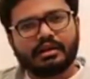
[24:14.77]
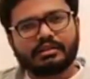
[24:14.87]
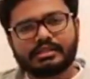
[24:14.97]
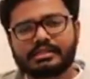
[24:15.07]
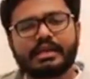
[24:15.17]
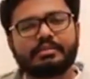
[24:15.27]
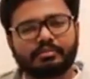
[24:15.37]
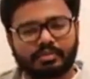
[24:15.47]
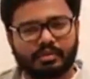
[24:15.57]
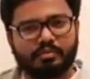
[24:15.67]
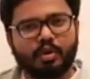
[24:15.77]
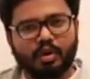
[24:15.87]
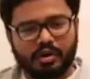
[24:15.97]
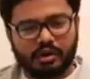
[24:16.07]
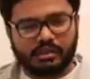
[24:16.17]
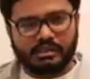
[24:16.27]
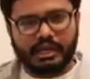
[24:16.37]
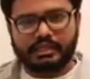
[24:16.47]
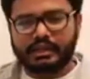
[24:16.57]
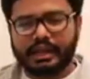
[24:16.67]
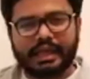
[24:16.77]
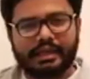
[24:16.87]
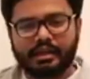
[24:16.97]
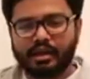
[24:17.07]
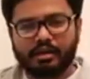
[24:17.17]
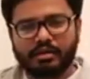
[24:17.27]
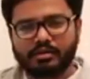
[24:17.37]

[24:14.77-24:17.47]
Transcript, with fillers: uh, the same, more or less, either in, uh,